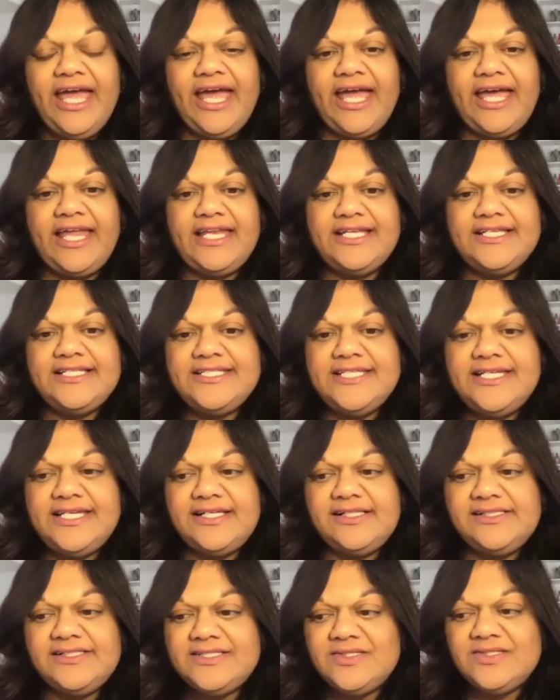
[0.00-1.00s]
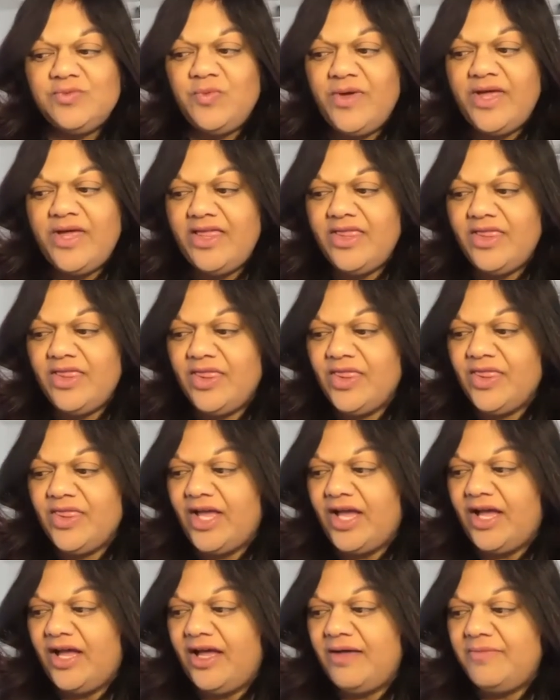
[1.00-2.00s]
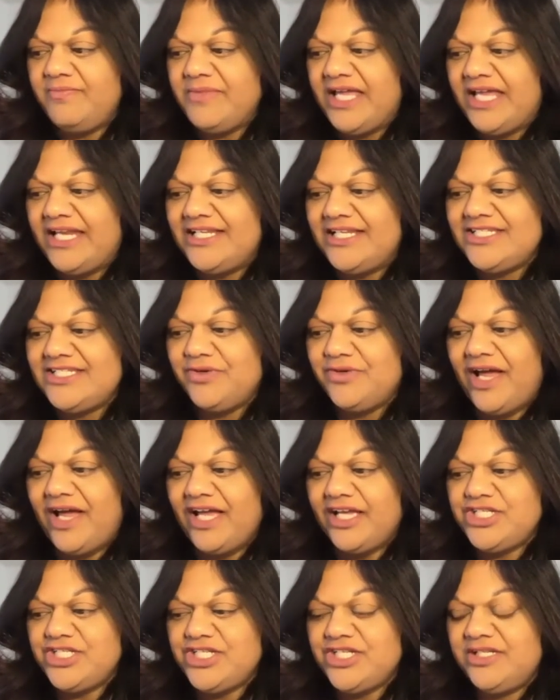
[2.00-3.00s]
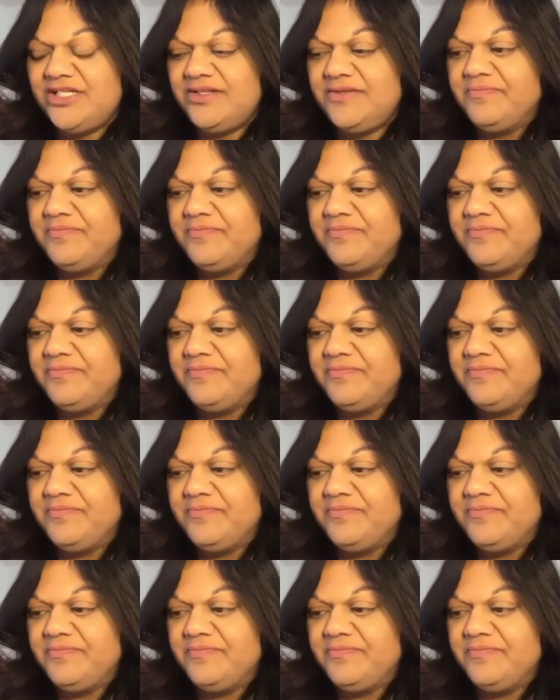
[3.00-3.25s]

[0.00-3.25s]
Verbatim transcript: and it deals with um, an interaction